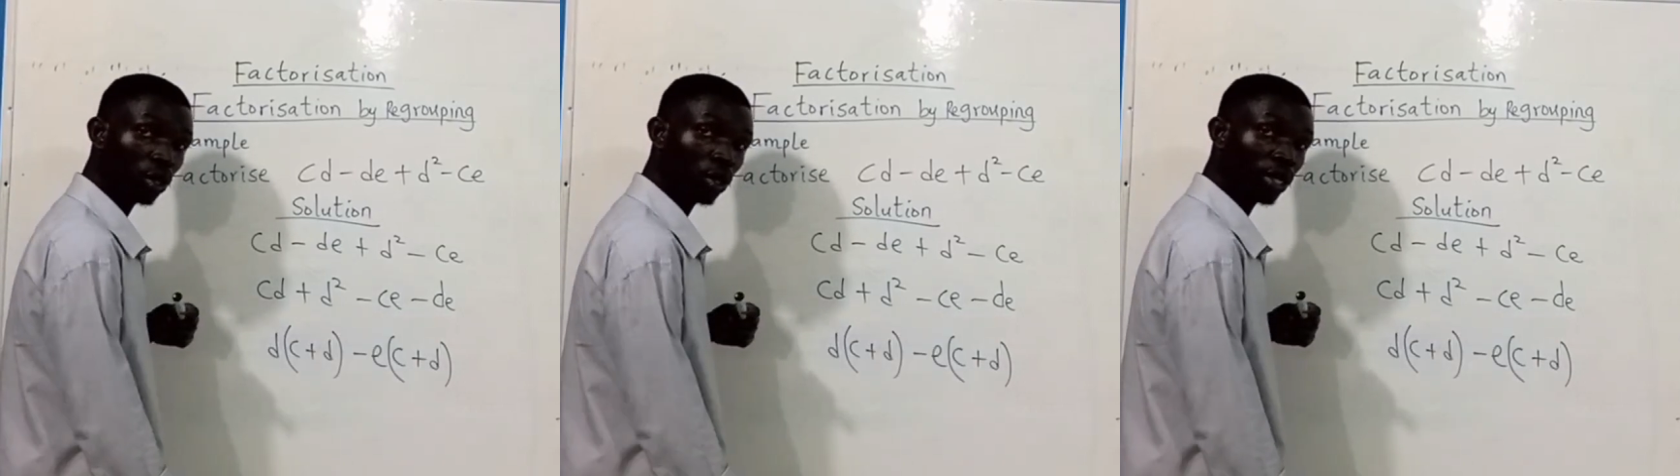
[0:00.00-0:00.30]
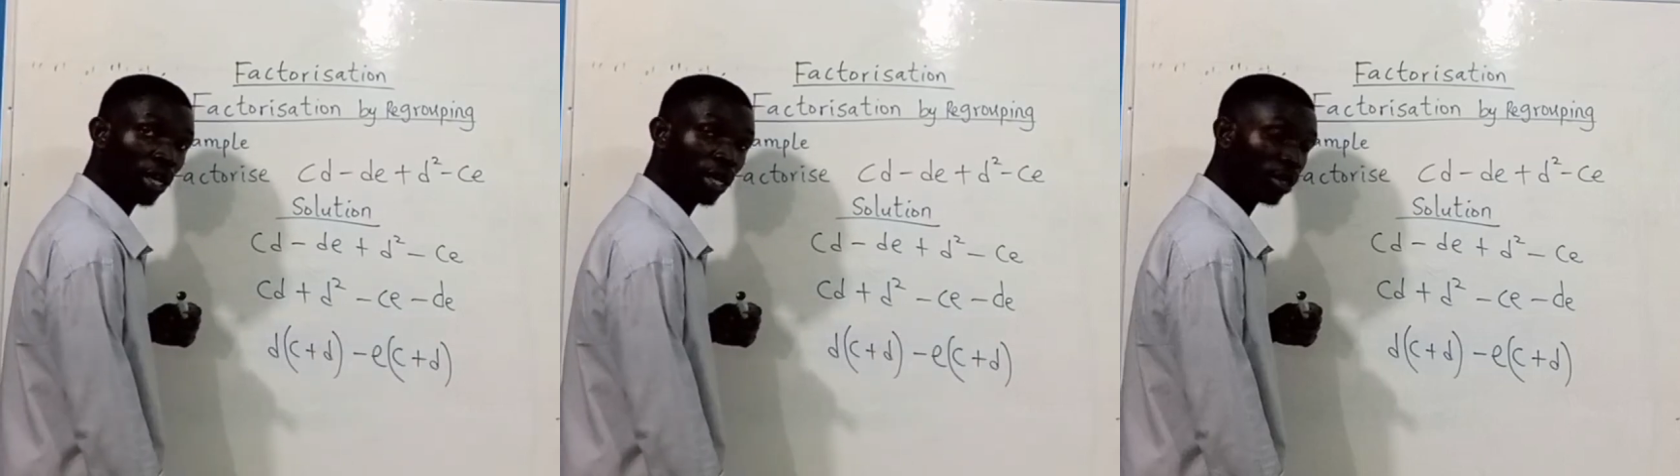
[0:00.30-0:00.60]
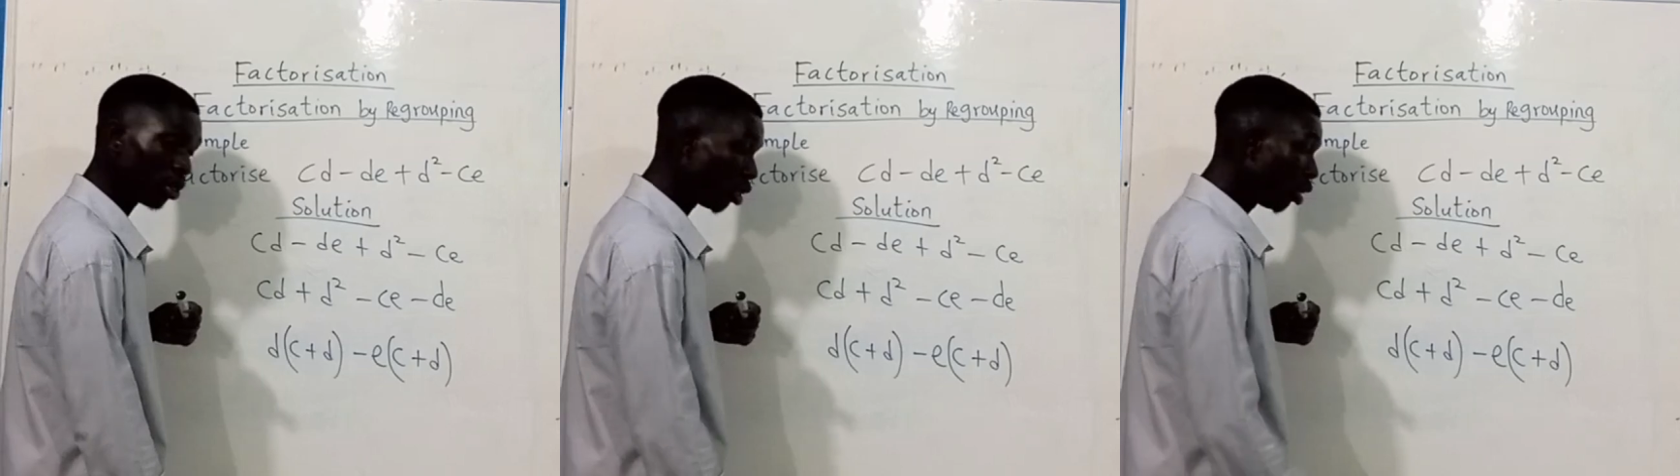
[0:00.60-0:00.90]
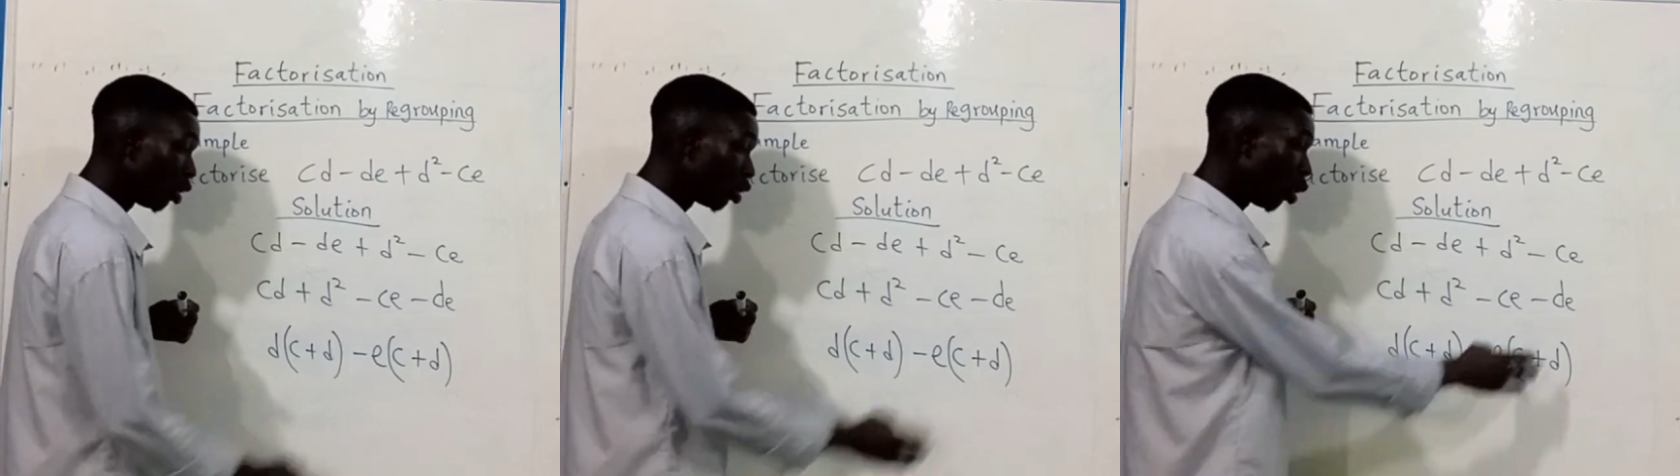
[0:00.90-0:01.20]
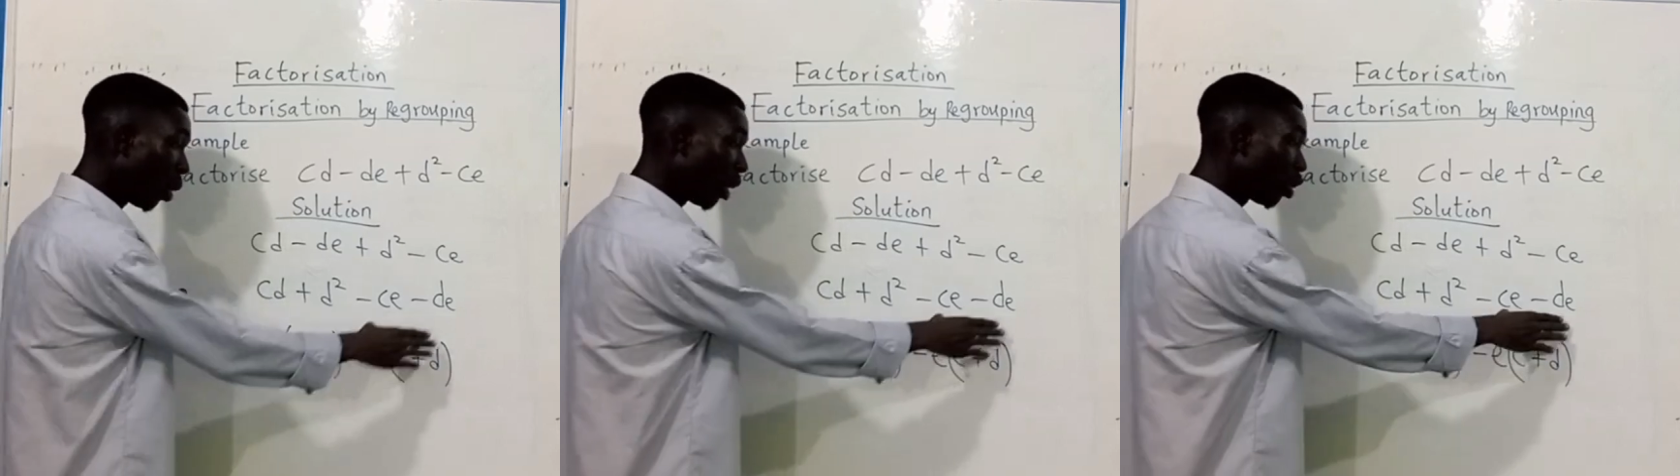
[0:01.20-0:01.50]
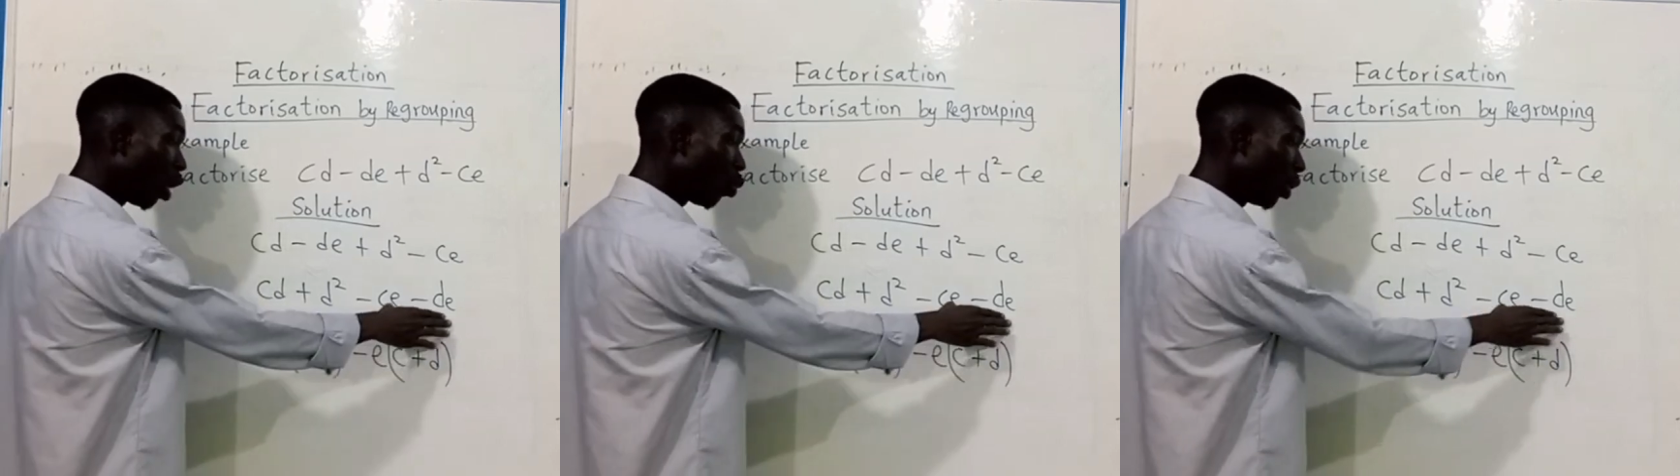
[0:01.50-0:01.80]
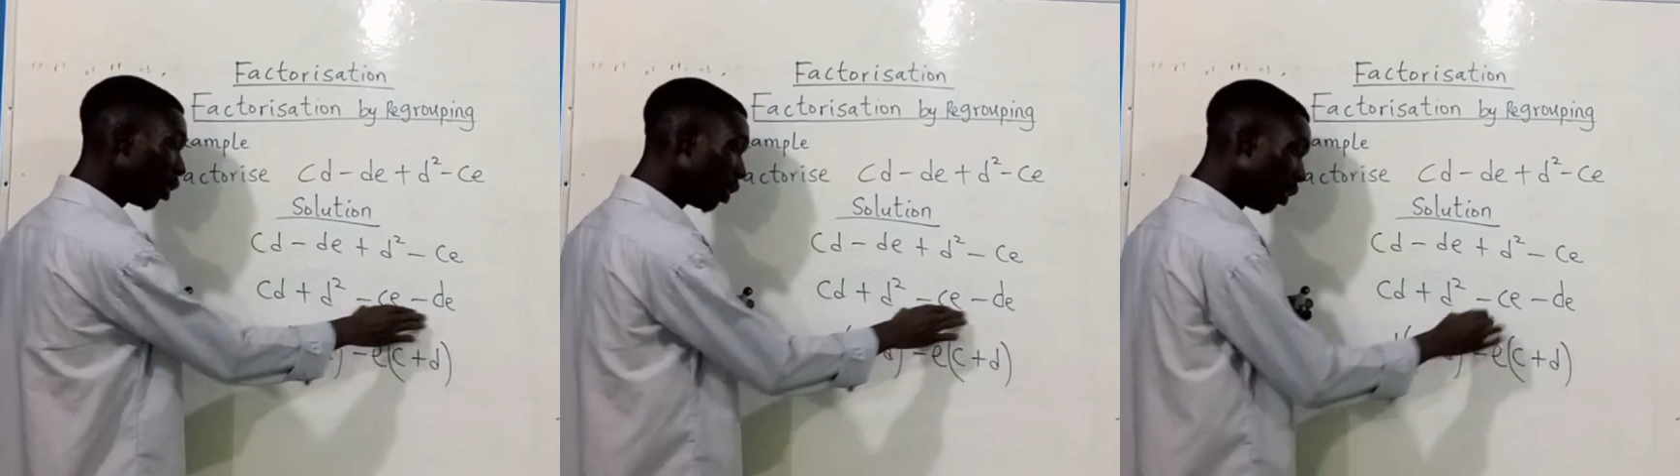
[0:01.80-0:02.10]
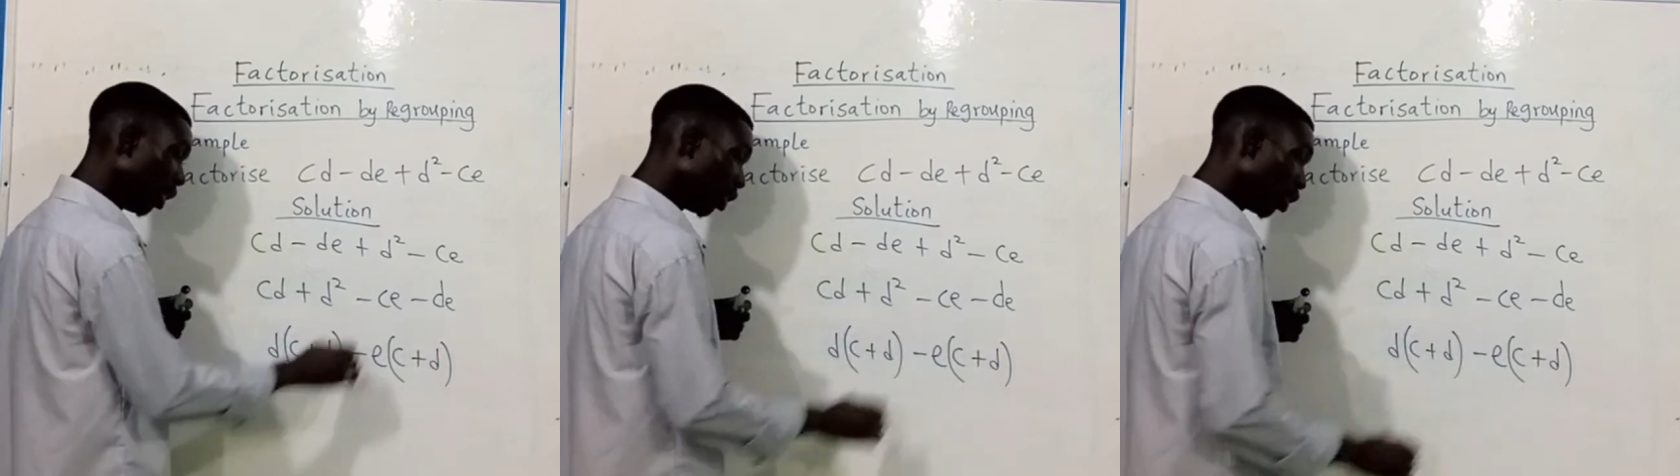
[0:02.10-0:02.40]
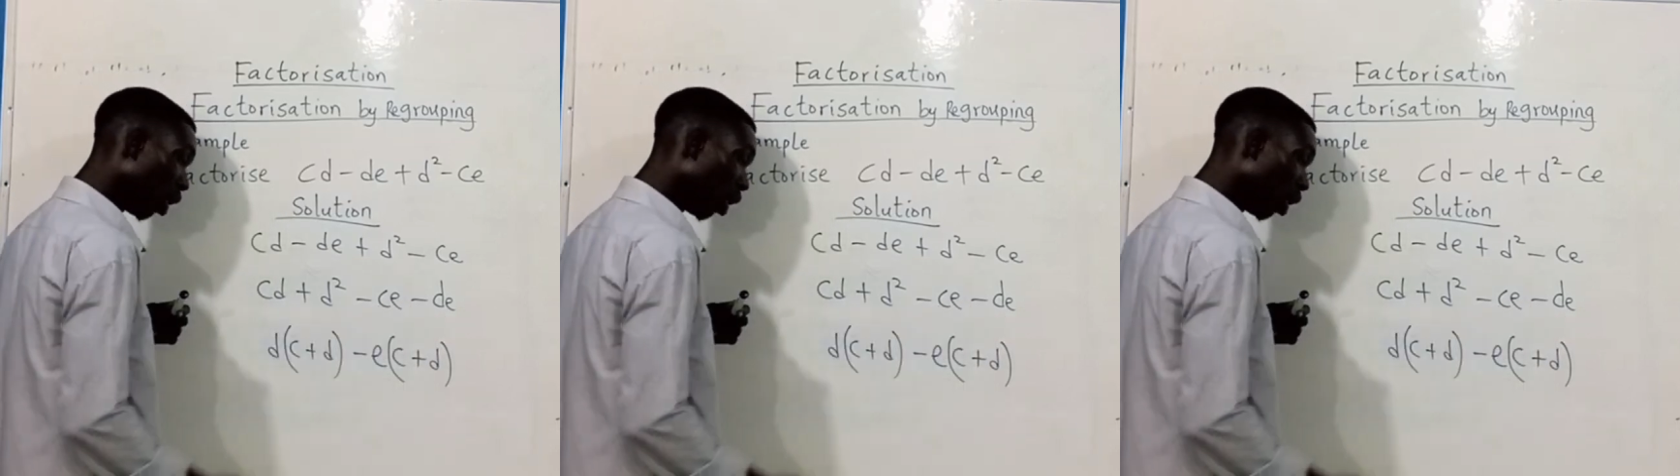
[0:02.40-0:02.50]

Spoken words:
Okay, so we are done with this